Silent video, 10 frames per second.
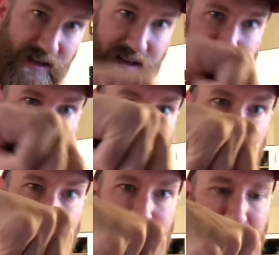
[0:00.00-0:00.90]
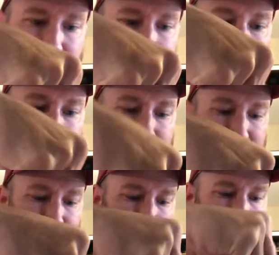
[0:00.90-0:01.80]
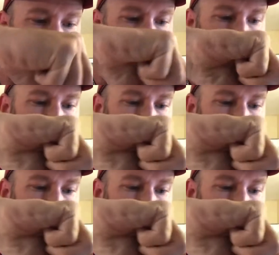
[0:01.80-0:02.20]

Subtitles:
And then we are going to stir this